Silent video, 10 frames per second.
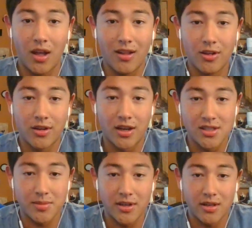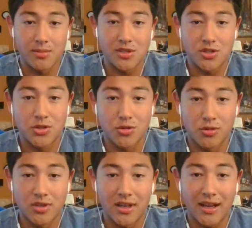Hello guys, my name is
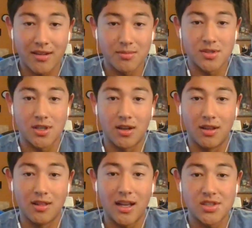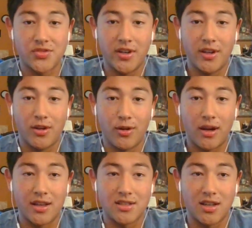Jordan Adams. Last video
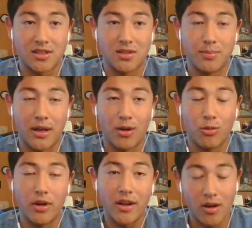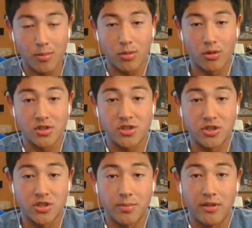I talked about what airports
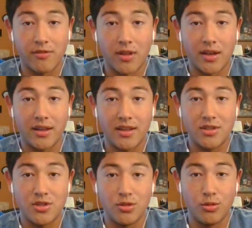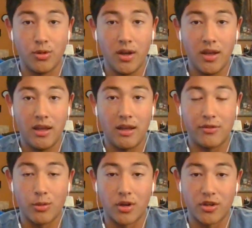you should be flying into
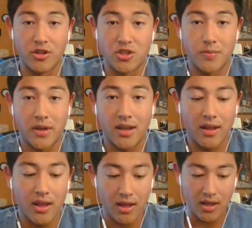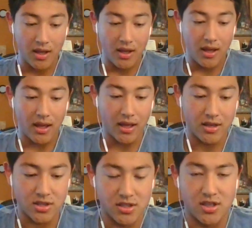if you want to go to Japan.
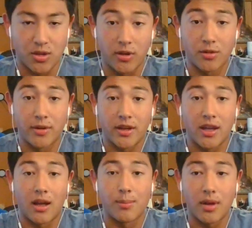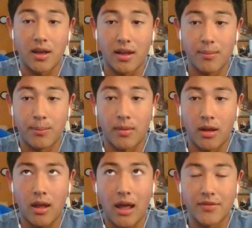And just a quick recap, I'm
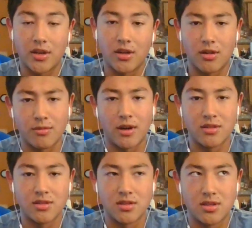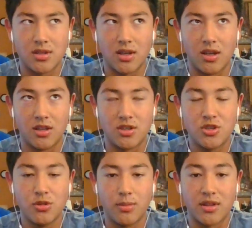having around a
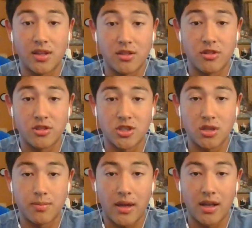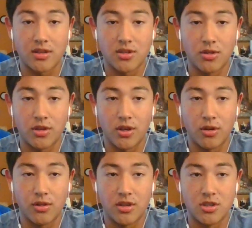2 month internship at
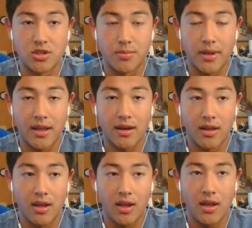Tokyo in Japan,